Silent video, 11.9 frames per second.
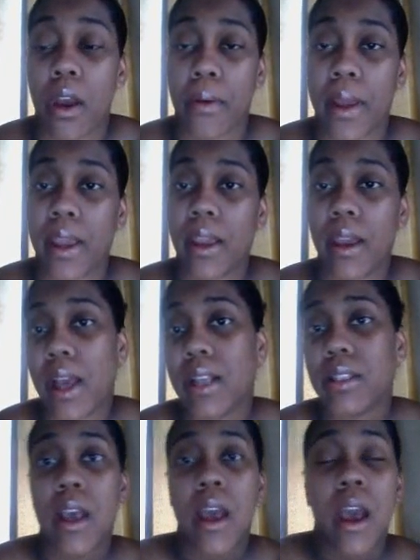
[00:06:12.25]
All right,
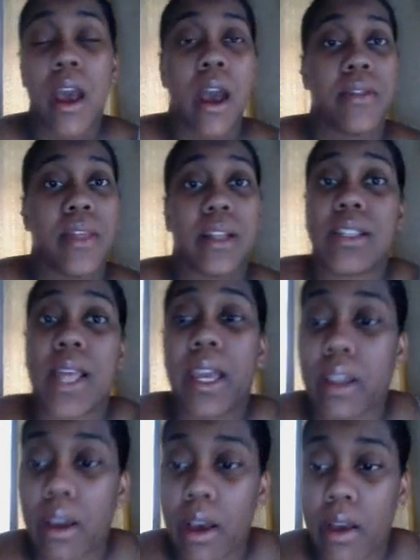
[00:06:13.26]
guys, that's the
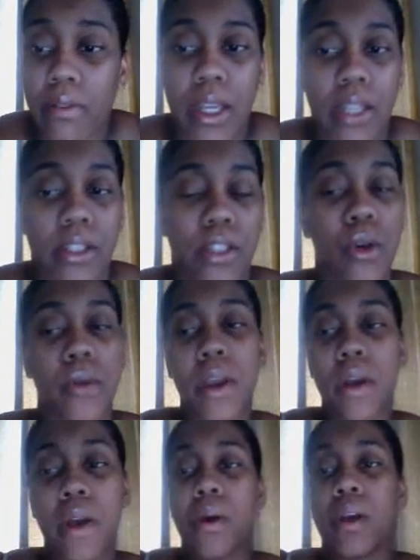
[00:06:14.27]
end of the
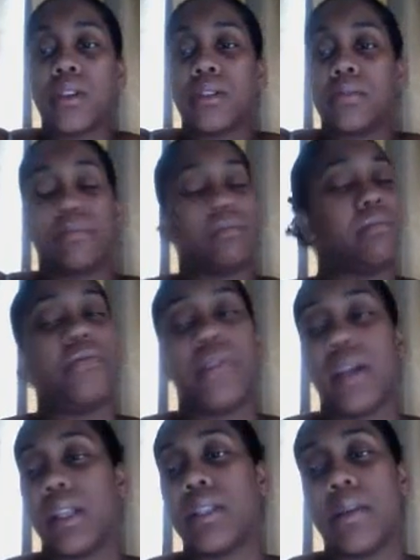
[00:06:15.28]
tutorial.
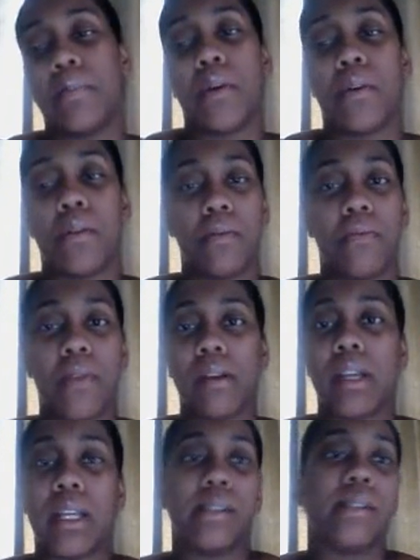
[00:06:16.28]
Fairly simple,
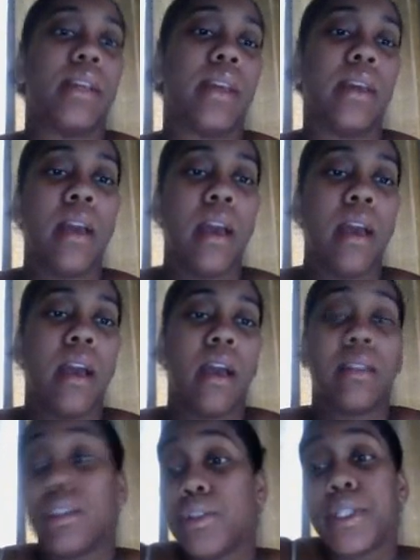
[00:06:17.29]
very easy.
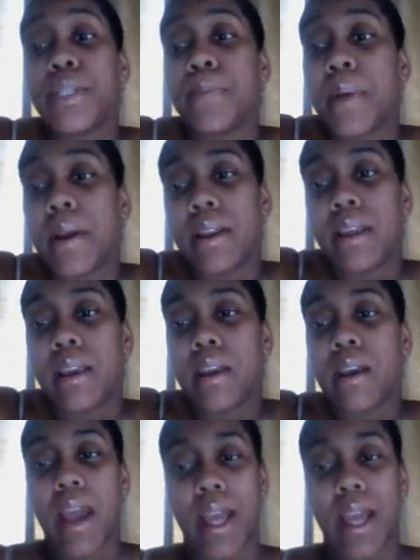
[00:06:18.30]
Latrice Burton here.